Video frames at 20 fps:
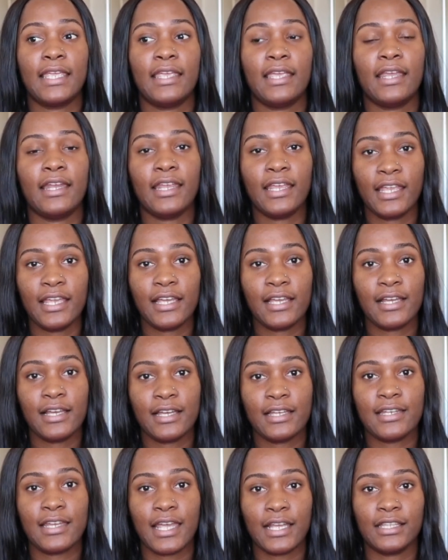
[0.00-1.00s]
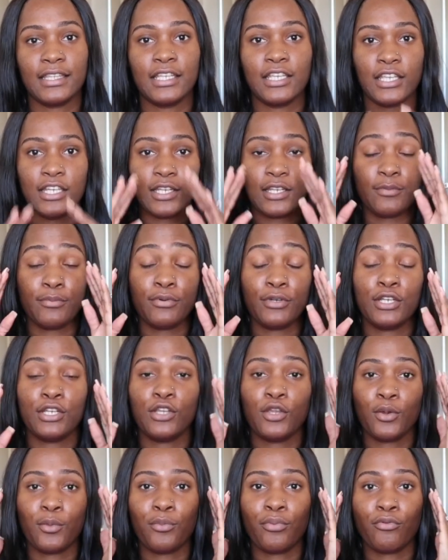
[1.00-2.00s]
getting connected,
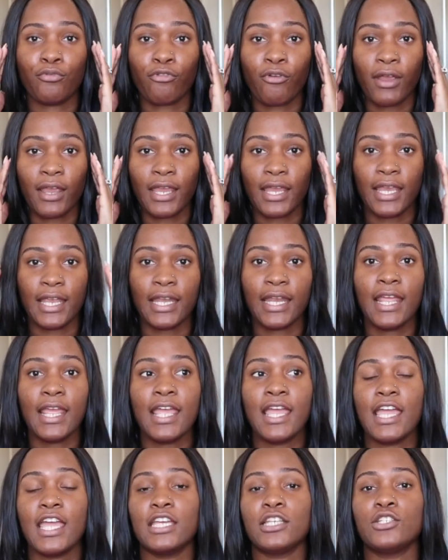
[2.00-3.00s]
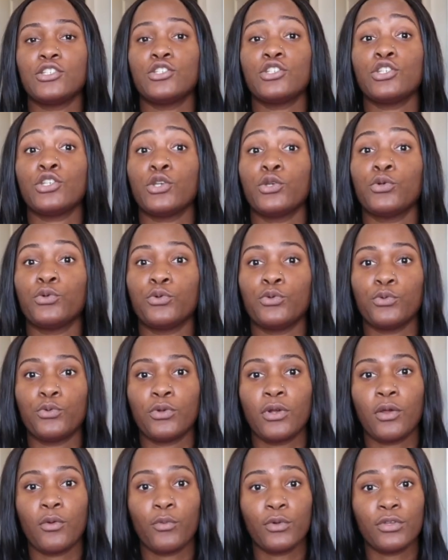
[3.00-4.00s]
putting your brain in
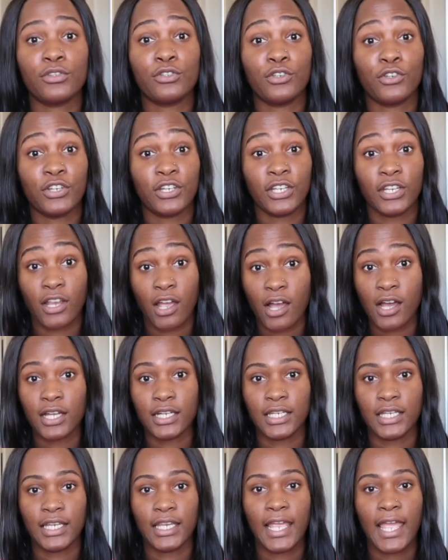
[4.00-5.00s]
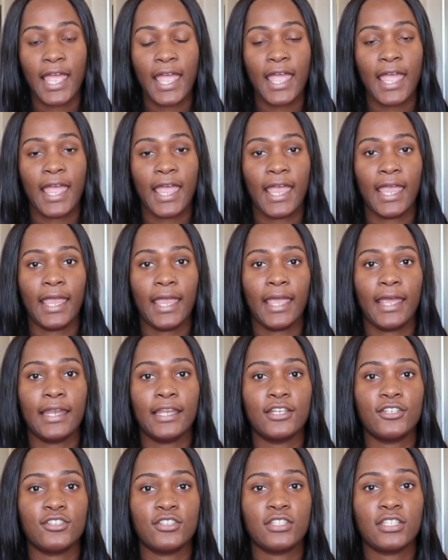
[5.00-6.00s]
tune with your Yoni, and
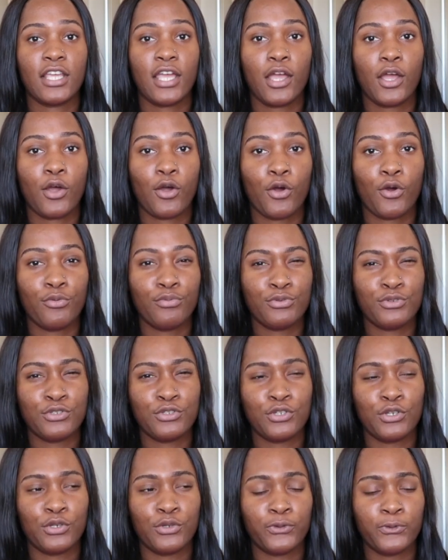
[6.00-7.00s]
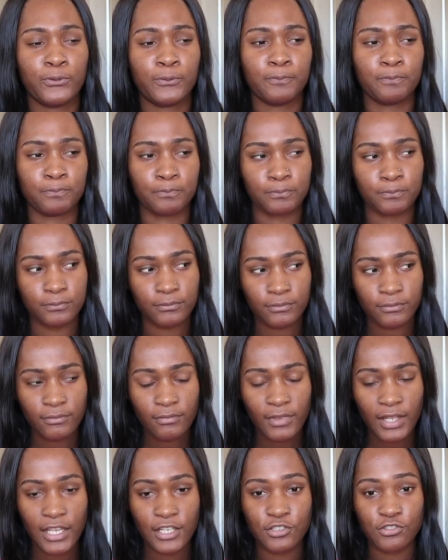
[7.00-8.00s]
it just helps you
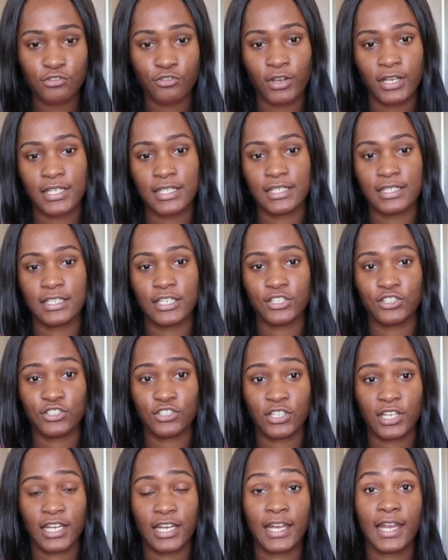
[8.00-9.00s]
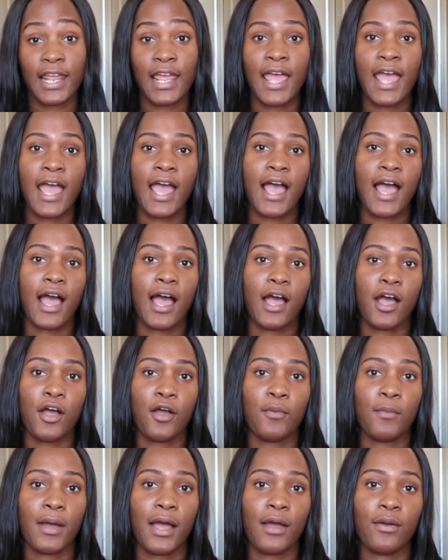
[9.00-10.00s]
transition.
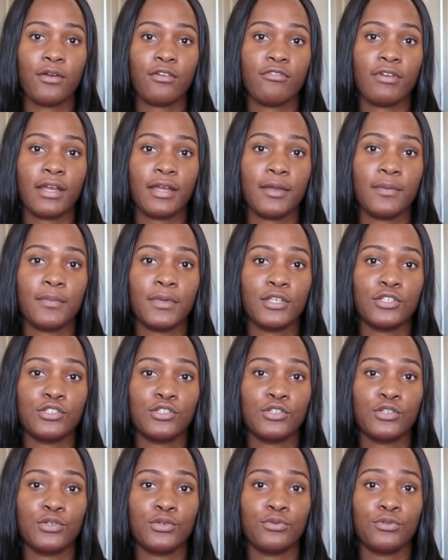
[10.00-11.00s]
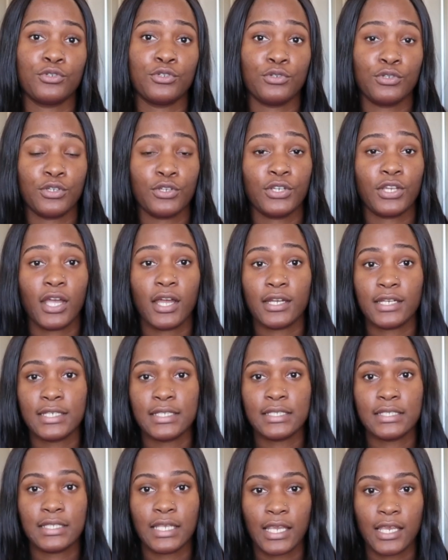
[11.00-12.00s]
I would recommend you do your
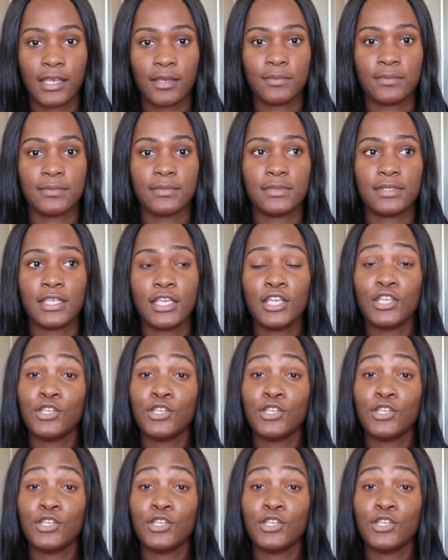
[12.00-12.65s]
Yoni steams.